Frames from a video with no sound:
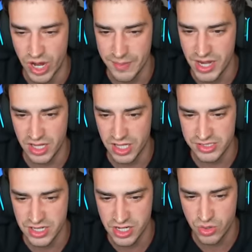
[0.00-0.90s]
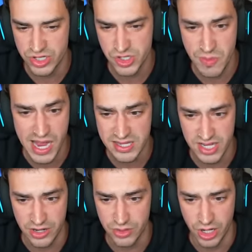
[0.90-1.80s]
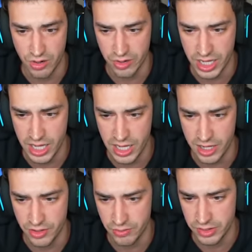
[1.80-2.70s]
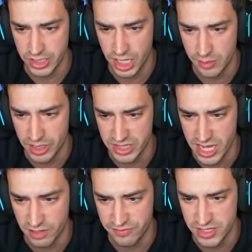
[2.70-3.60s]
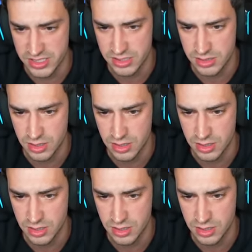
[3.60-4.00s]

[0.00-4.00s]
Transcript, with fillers: Why am I collecting the coins, you may ask? I don't know, okay? I don't really care about the outfits,